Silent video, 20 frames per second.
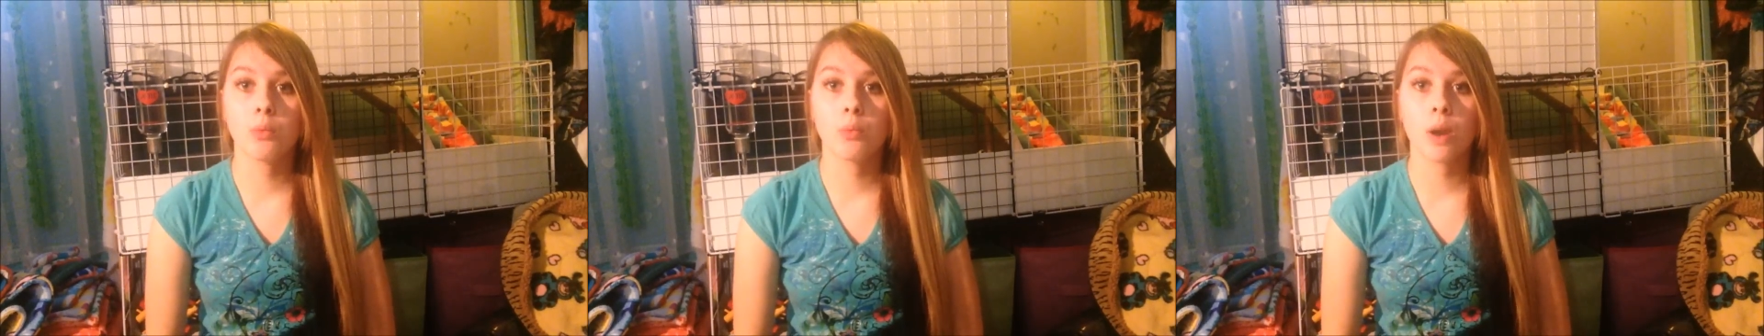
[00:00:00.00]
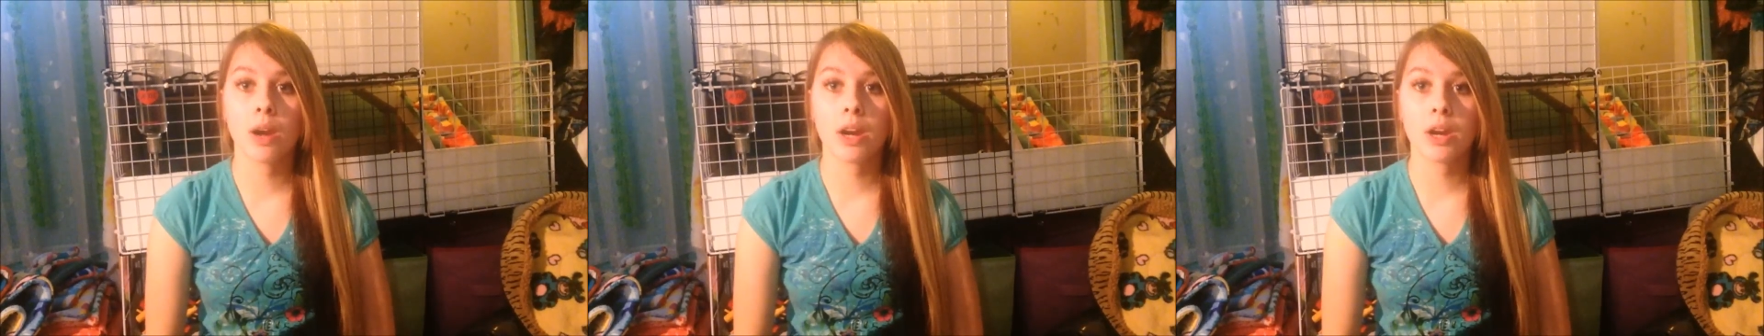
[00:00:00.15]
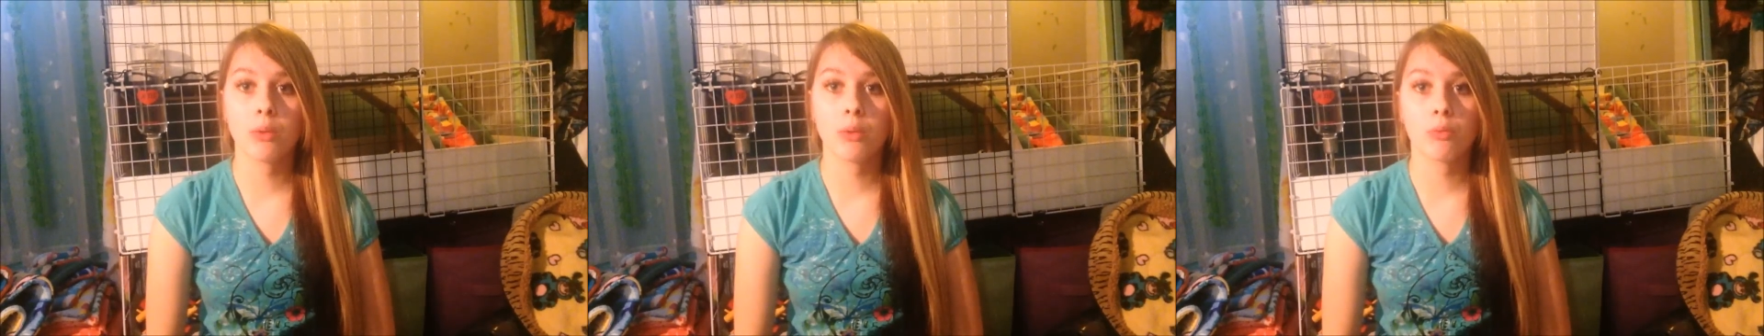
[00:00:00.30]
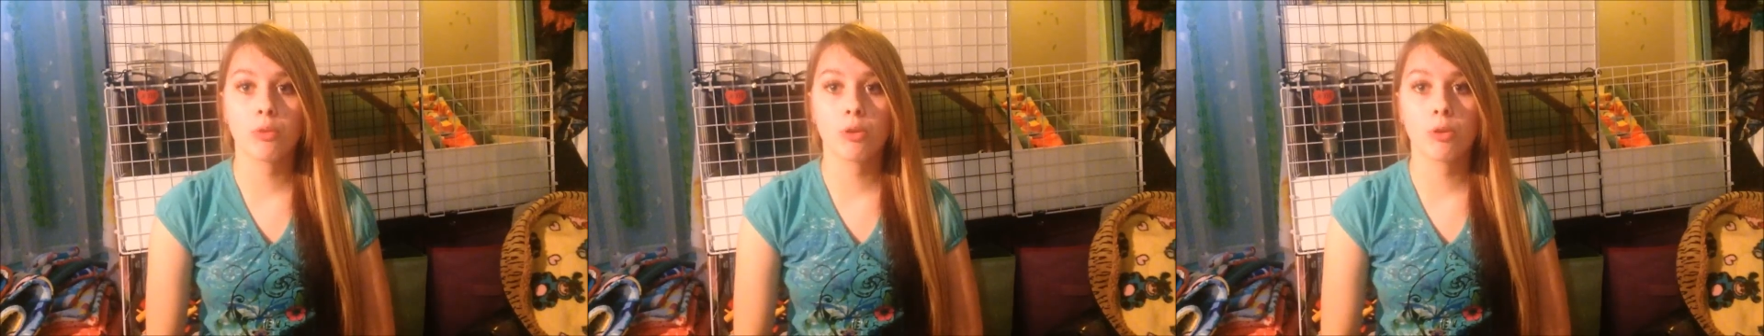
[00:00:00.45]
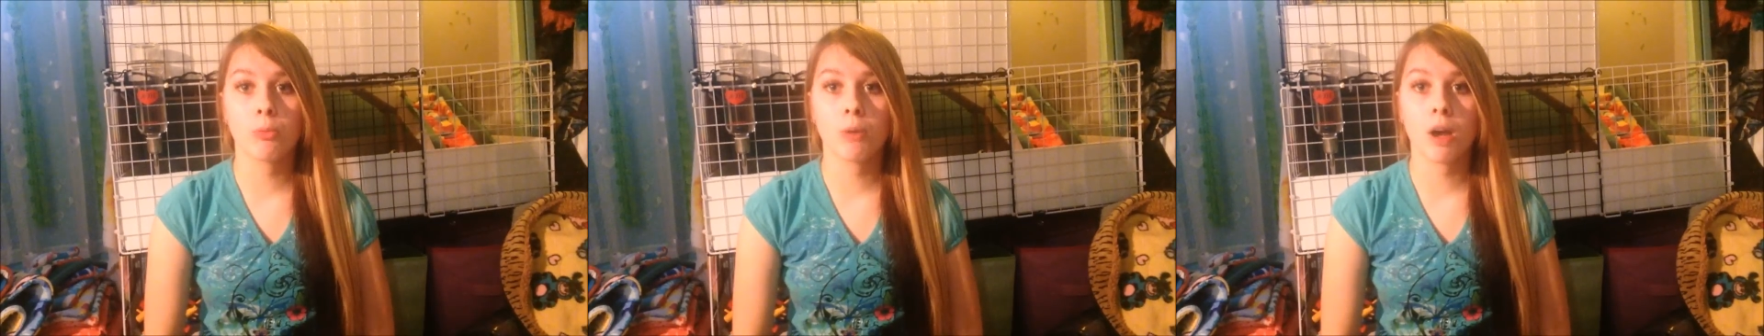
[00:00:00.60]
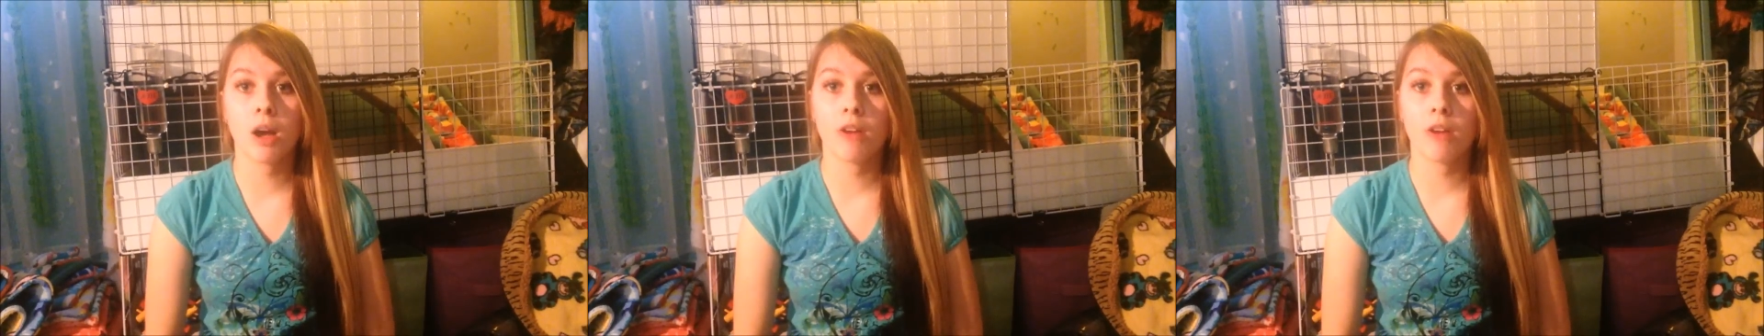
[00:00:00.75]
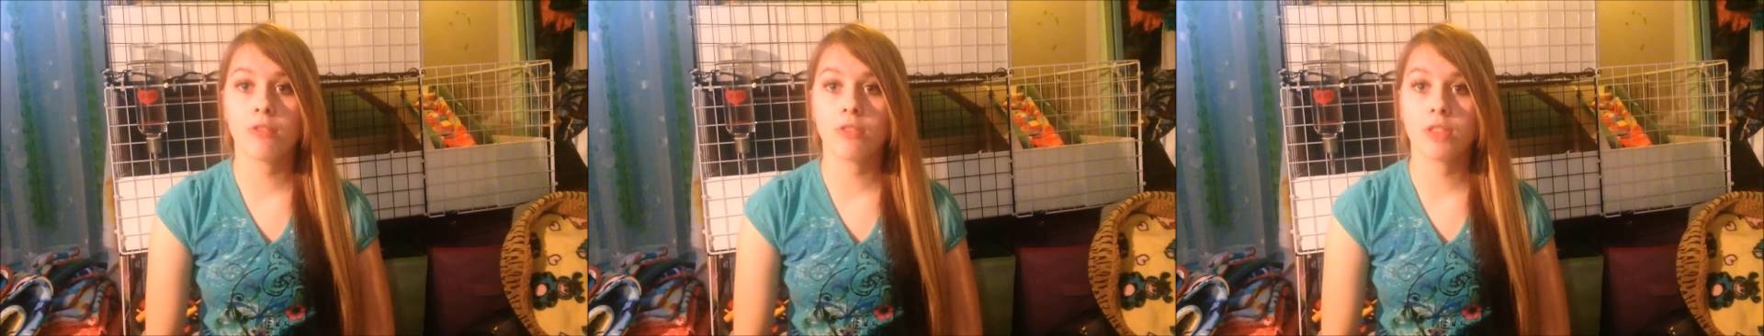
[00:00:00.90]
running room
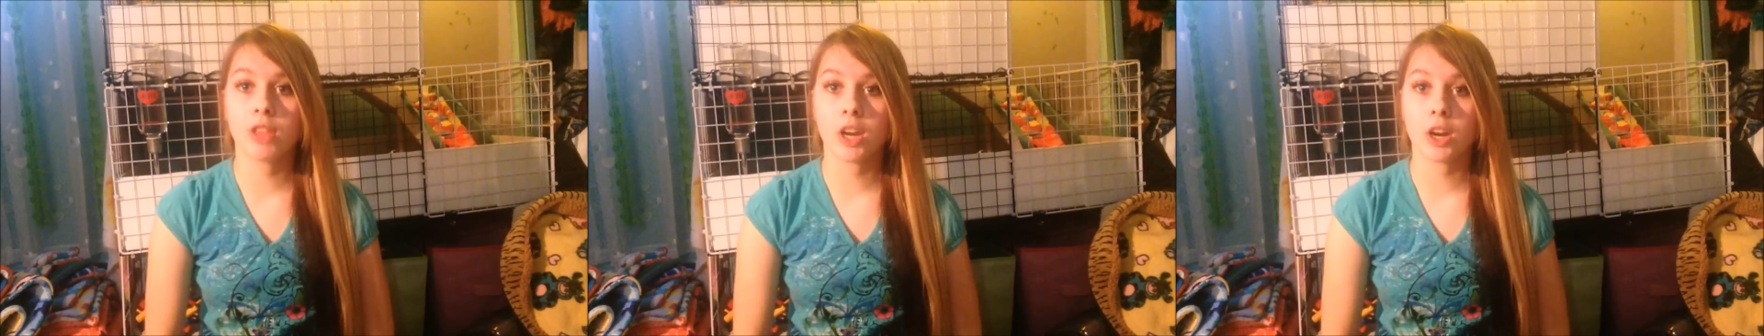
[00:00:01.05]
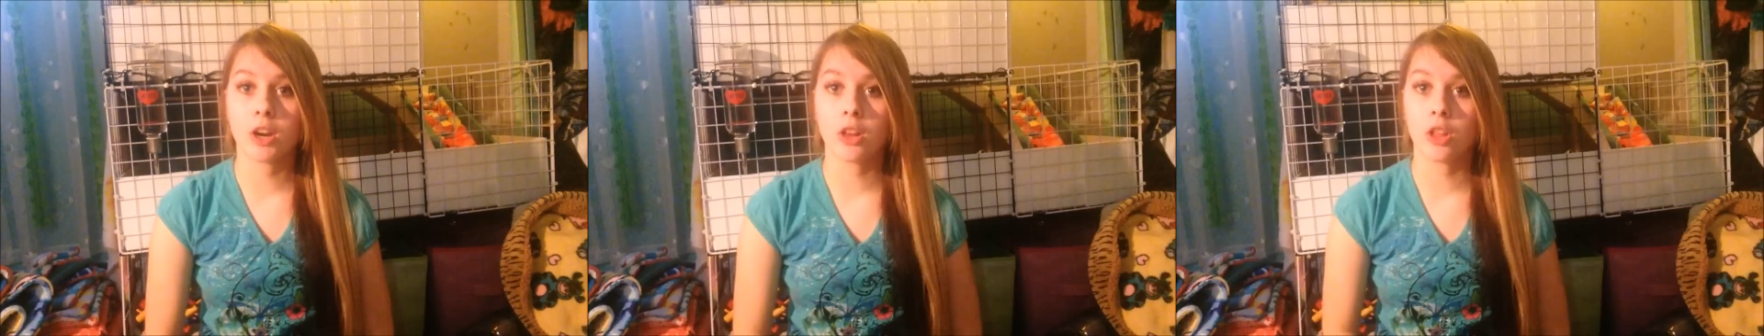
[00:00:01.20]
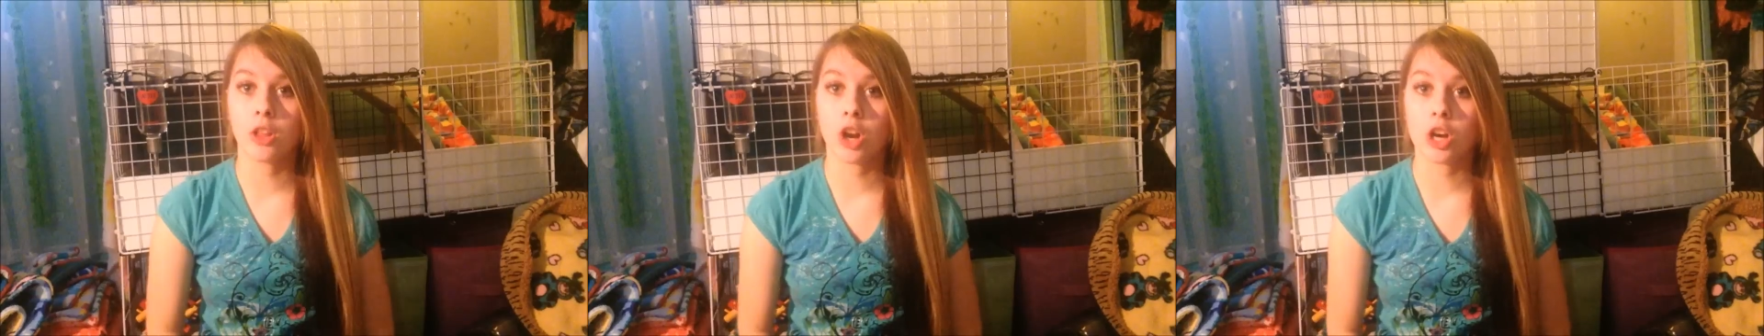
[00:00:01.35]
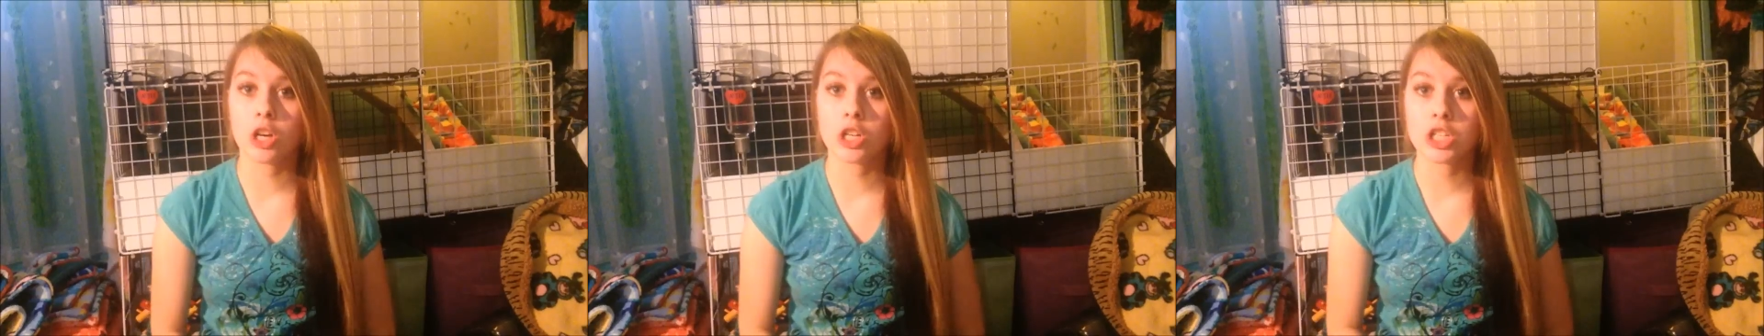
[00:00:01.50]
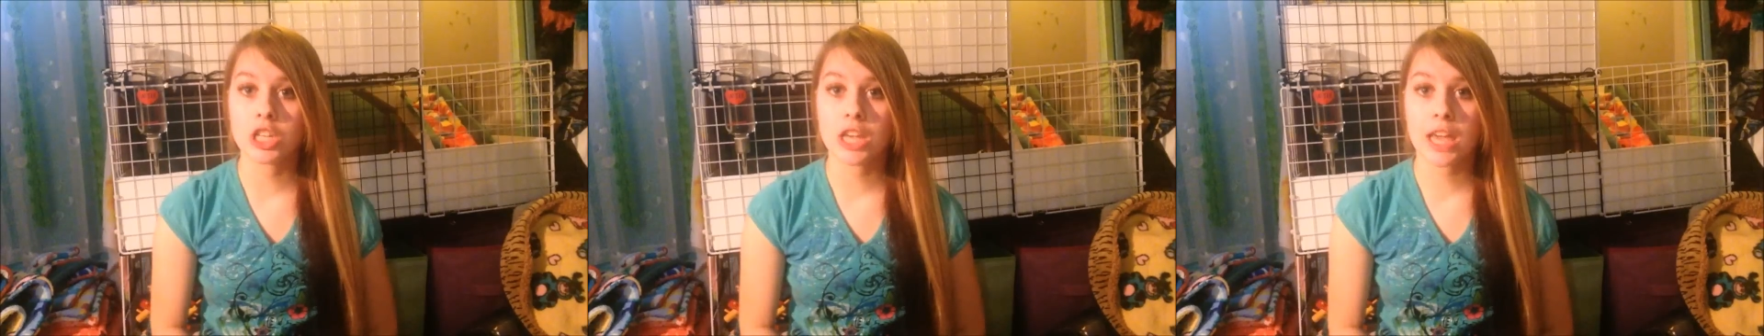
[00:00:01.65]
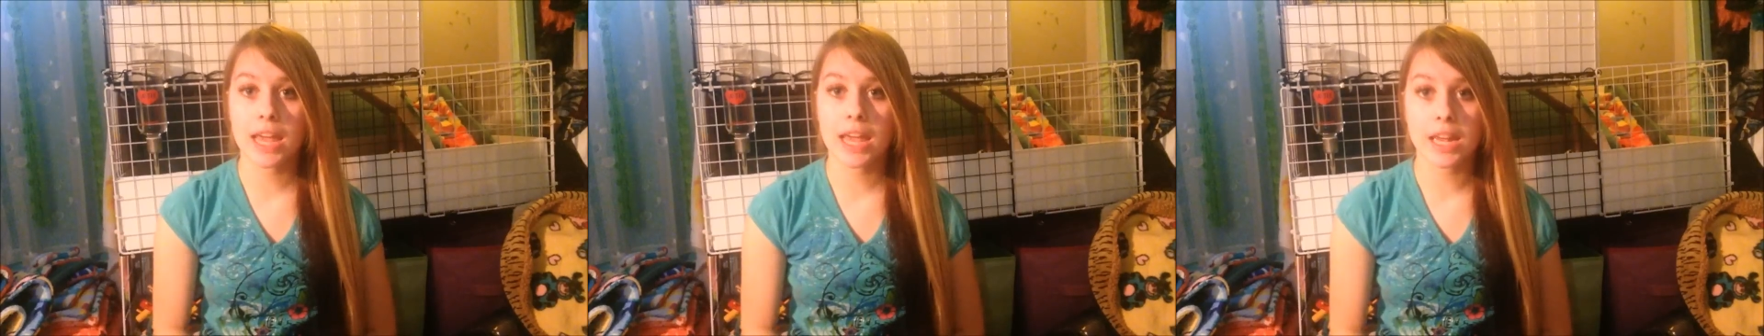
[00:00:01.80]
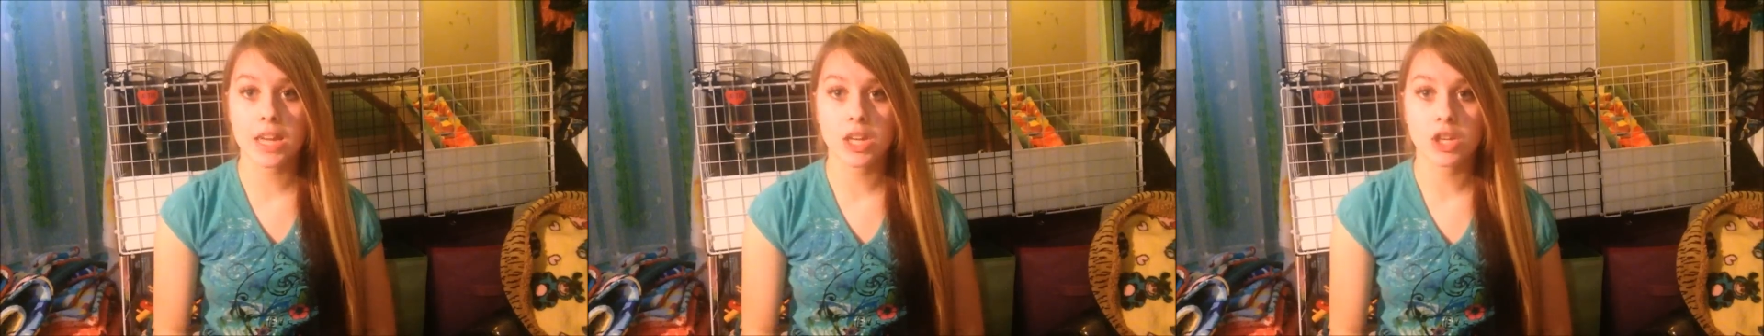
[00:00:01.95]
of their large
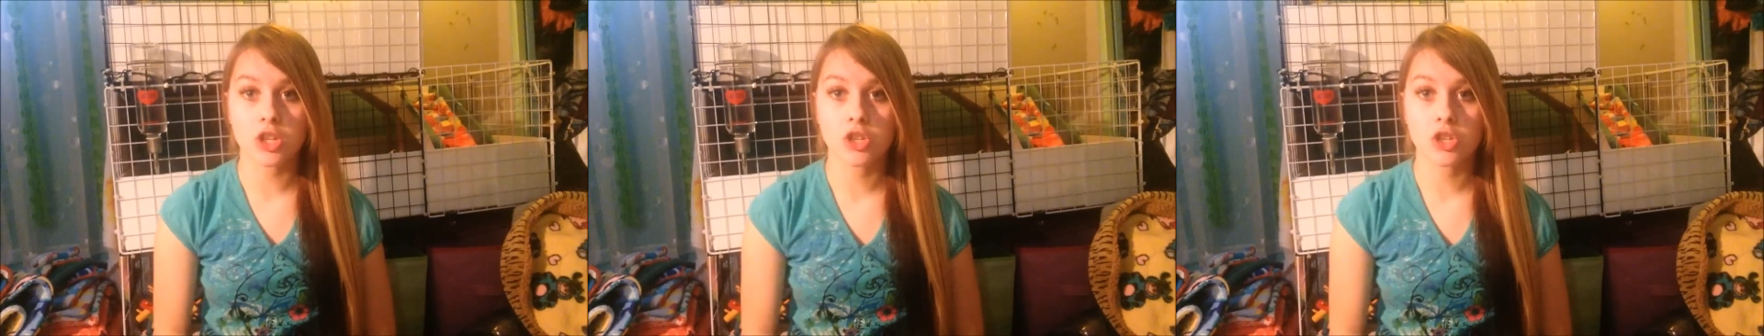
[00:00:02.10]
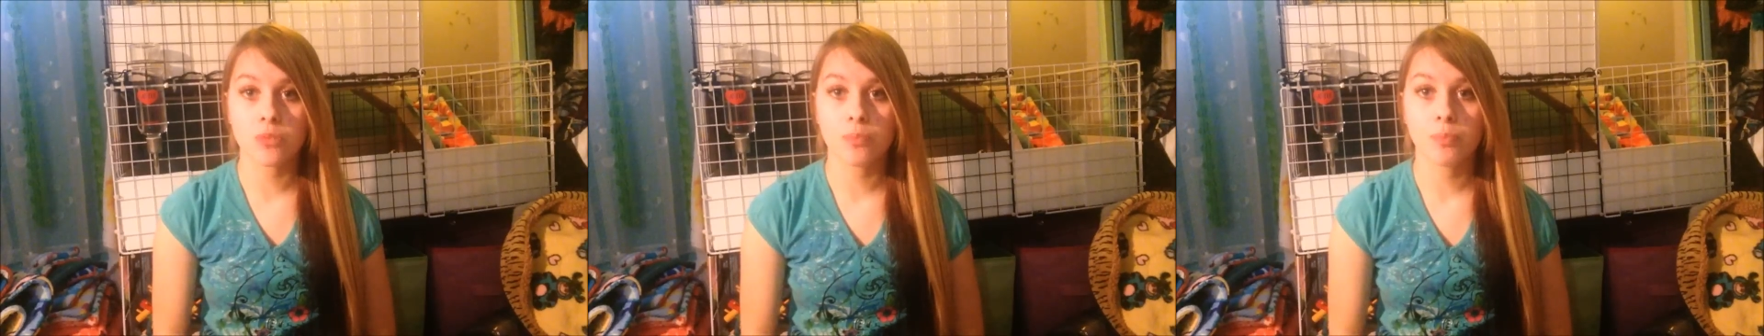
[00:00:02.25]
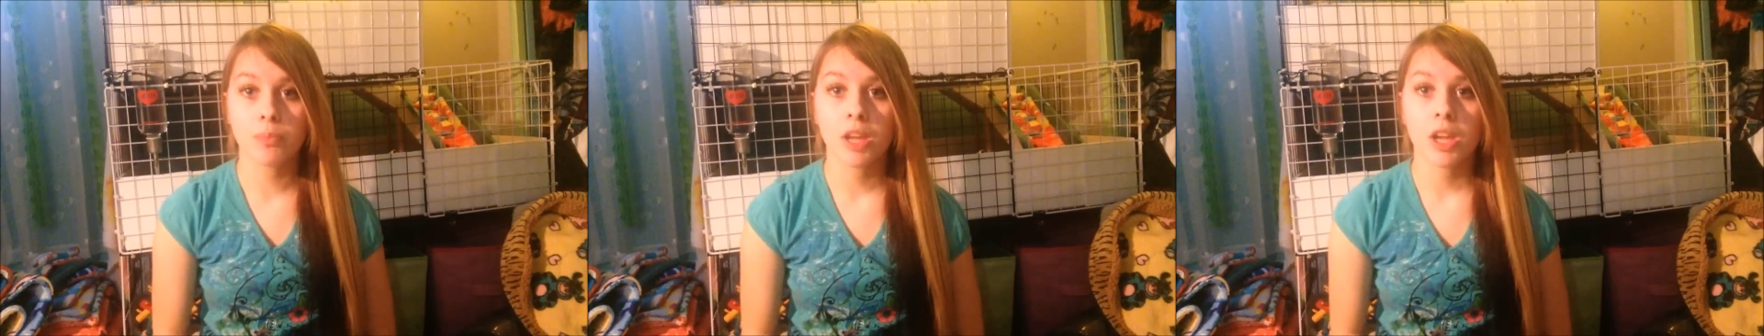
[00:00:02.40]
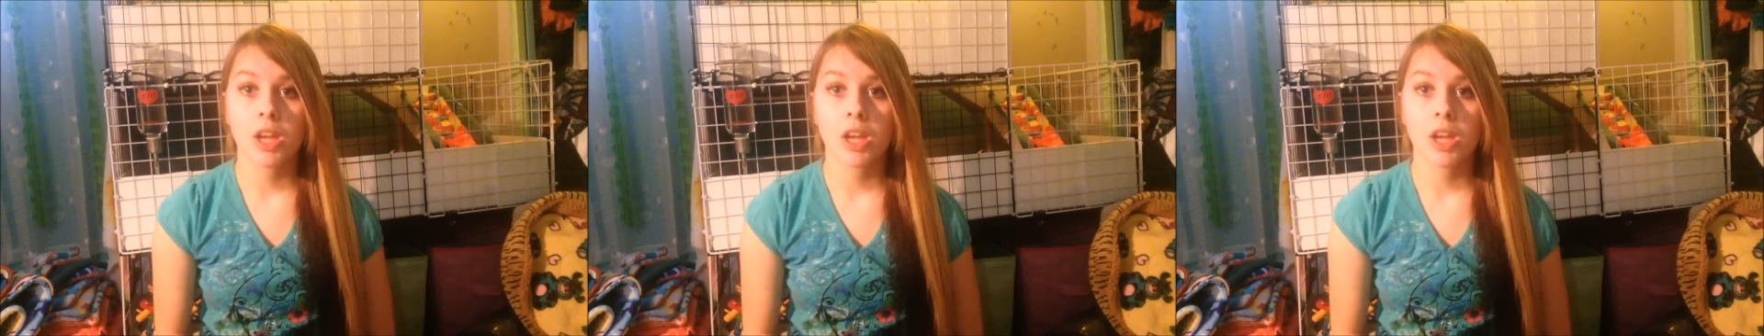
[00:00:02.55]
cage.